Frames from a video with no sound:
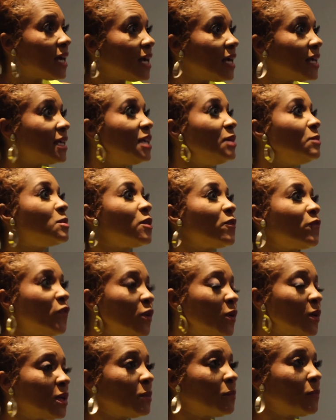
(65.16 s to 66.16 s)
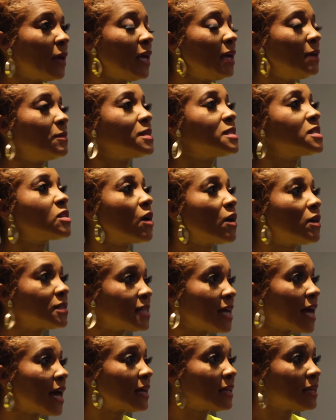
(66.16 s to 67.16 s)
and keep deferring the payment. Start
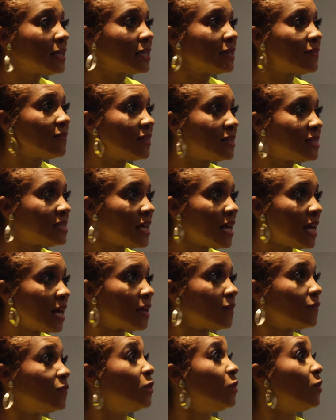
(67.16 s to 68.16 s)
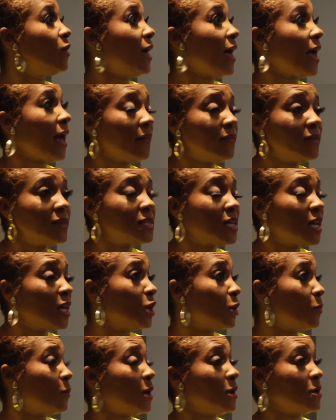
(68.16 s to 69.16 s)
tackling the debt. If you don't have the debt
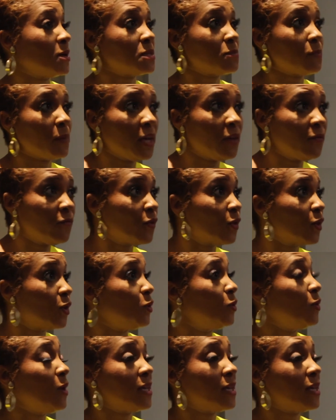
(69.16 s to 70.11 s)
and your parents paid for it, you